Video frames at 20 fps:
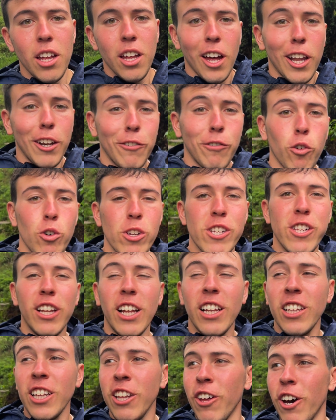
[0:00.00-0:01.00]

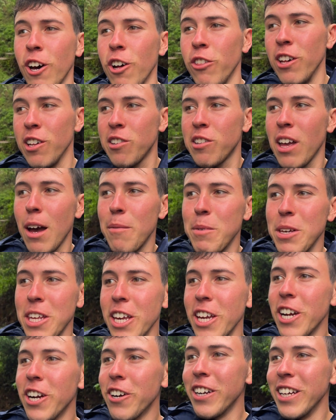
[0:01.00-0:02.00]
Unfortunately though, this time of
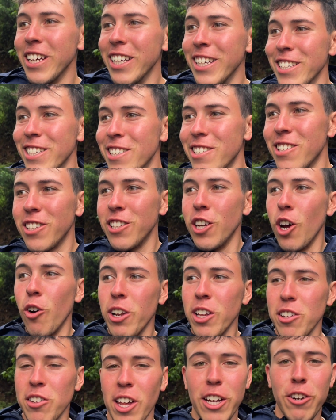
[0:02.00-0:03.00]
year is known
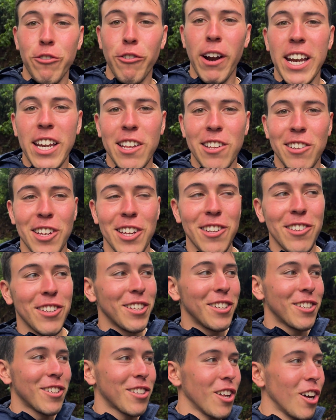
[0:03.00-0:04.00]
as like rainy
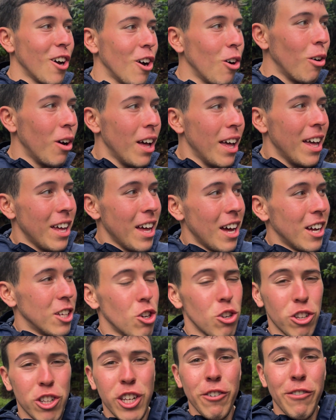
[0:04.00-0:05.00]
season. So
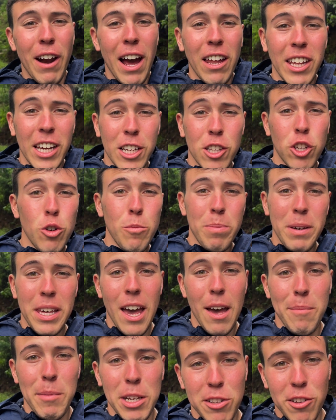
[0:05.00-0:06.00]
usually around like 2
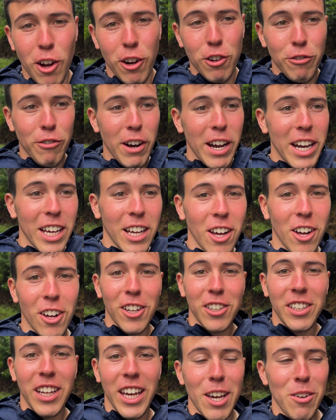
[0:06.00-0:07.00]
p.m. it starts raining all
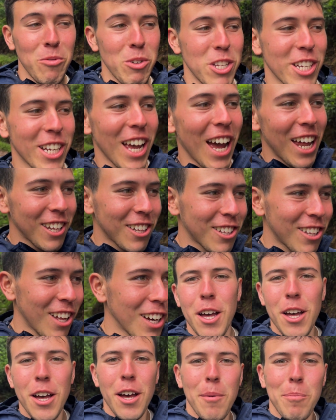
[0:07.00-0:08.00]
day, which kind of
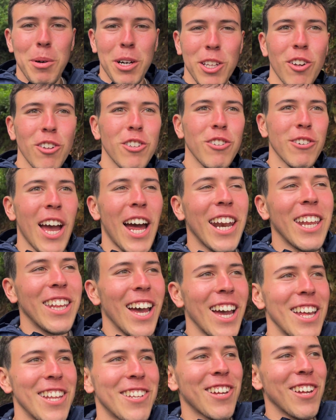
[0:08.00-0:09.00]
sucks, but it's also kind of
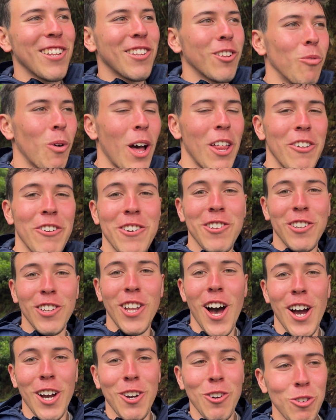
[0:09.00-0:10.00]
nice because the weather is a
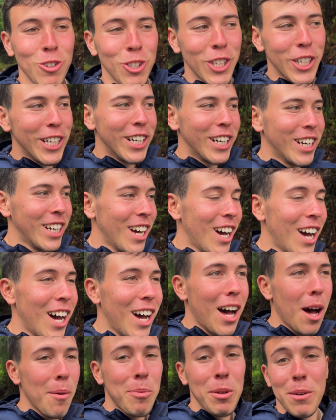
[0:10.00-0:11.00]
lot cooler
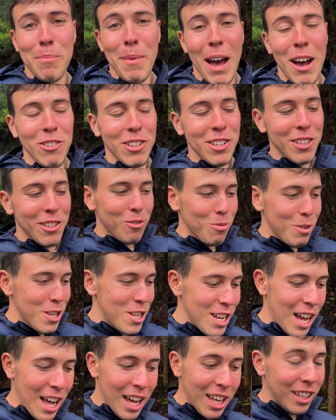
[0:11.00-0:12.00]
up in the mountains, which
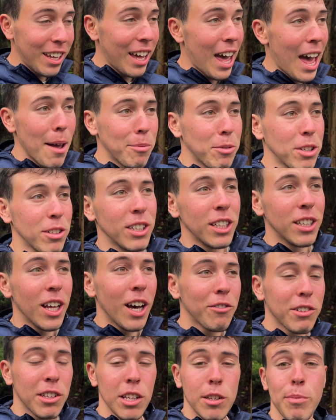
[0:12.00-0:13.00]
I absolutely love
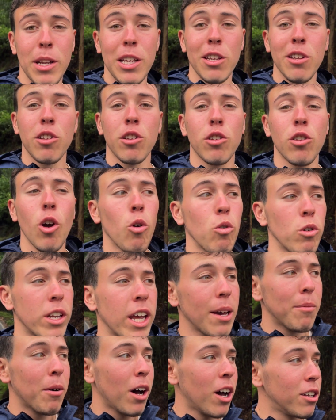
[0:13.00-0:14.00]
because it's been so
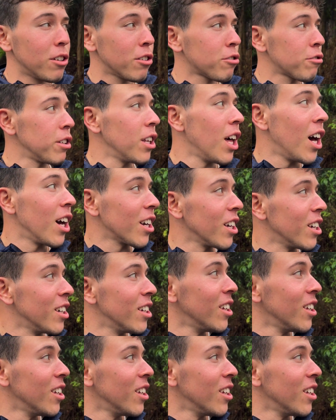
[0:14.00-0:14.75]
damn hot in Sri Lanka.